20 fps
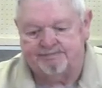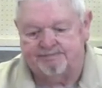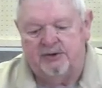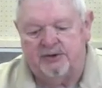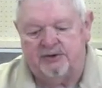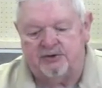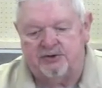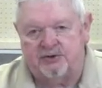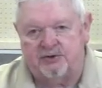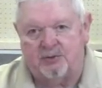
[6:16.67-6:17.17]

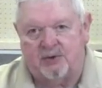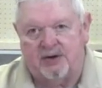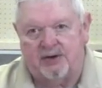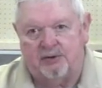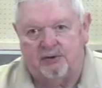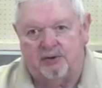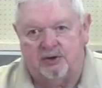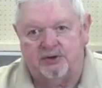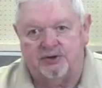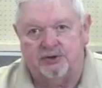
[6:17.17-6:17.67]
This is what
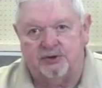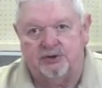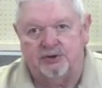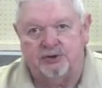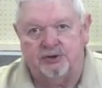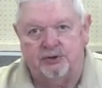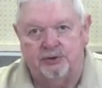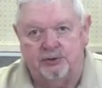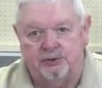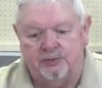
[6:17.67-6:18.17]
hooks it
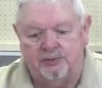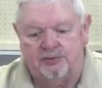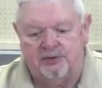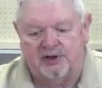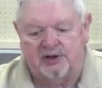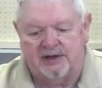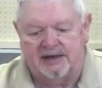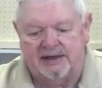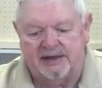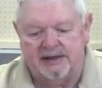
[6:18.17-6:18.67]
to
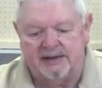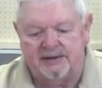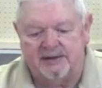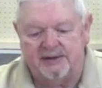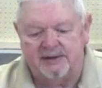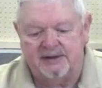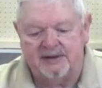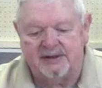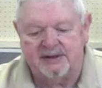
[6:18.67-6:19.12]
the lathe.